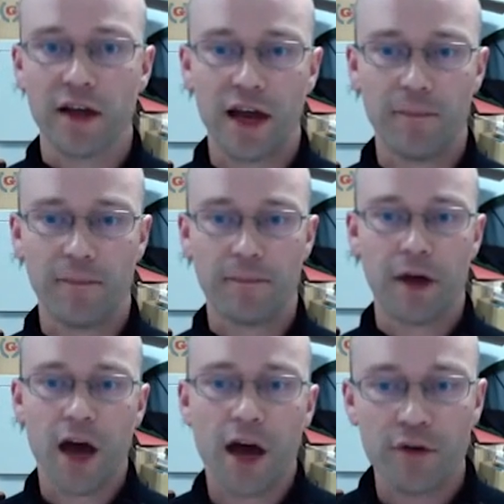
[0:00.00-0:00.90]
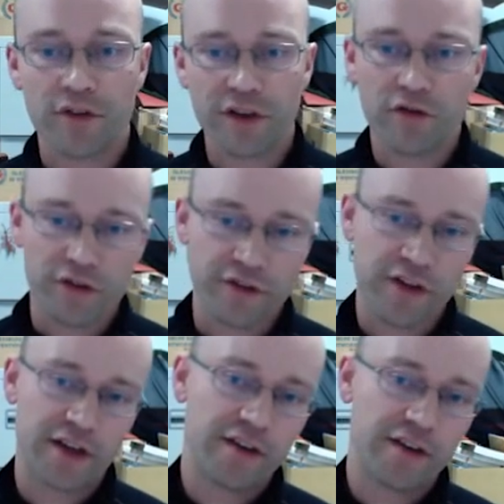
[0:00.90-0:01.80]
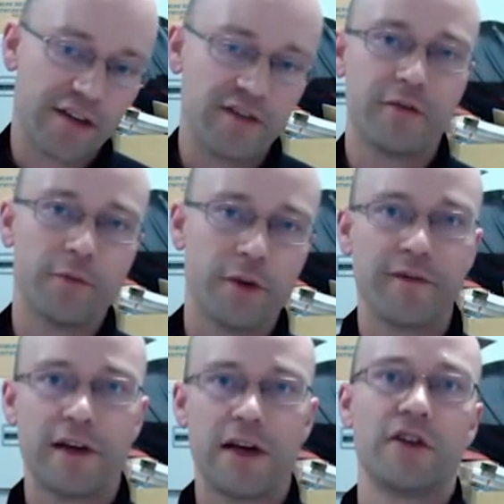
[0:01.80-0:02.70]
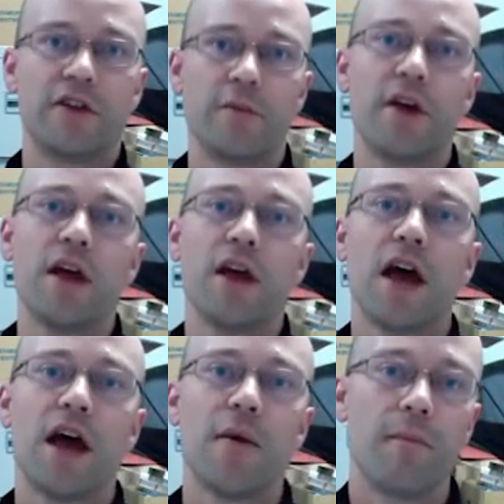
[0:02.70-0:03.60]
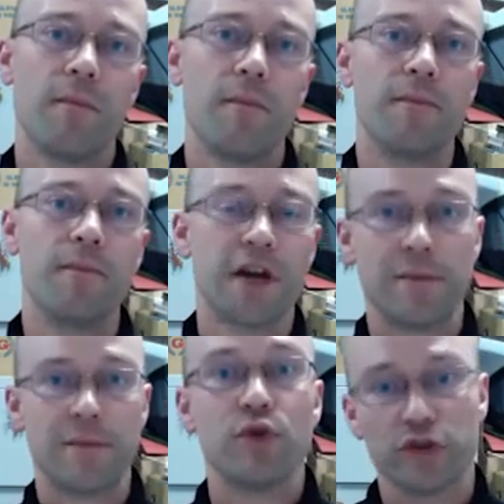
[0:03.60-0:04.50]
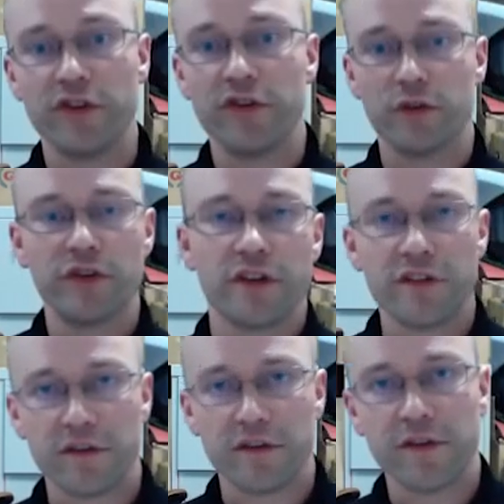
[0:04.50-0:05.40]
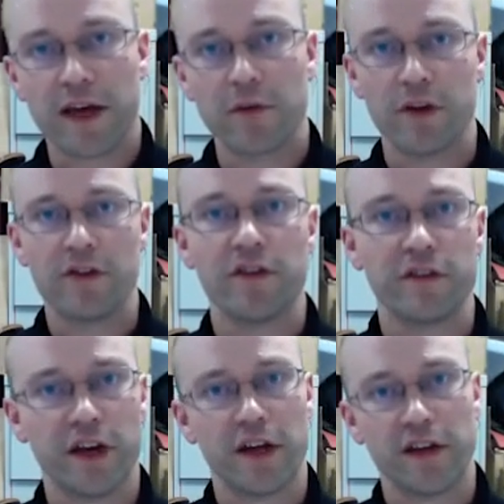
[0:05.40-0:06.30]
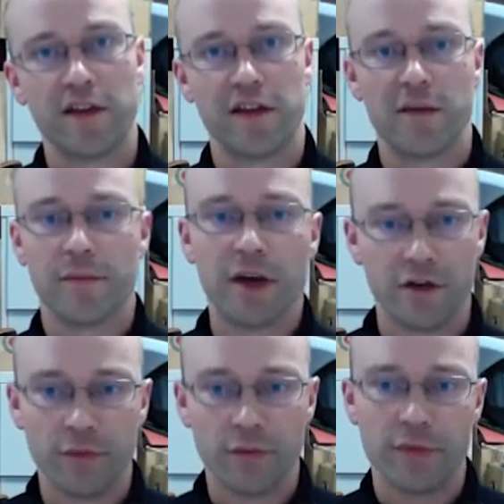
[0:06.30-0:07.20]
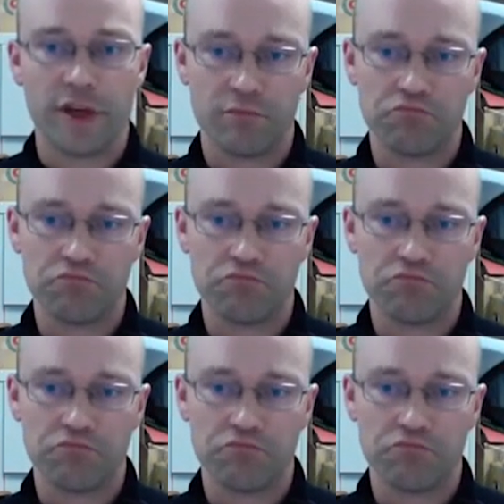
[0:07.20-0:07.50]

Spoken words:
I was interested in testing for my fellowship an important alternative to that, which is the idea that it might not be